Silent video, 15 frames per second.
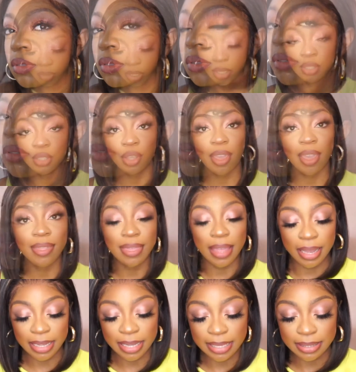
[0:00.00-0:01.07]
So yeah,
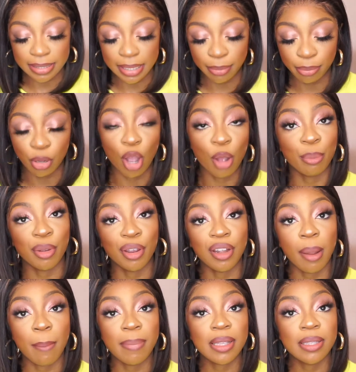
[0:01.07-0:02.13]
that is lip combo
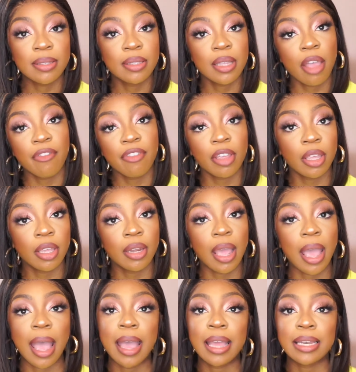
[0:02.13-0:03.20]
number 7,
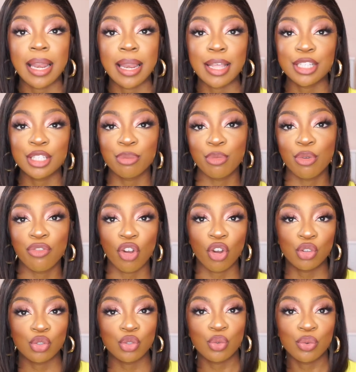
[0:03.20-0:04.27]
and let's move
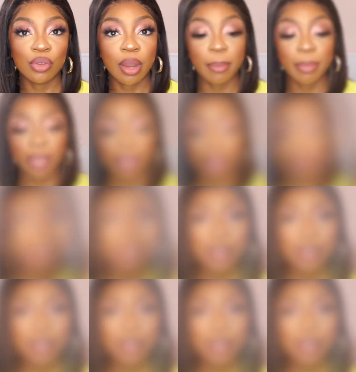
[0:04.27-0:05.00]
on to number 8.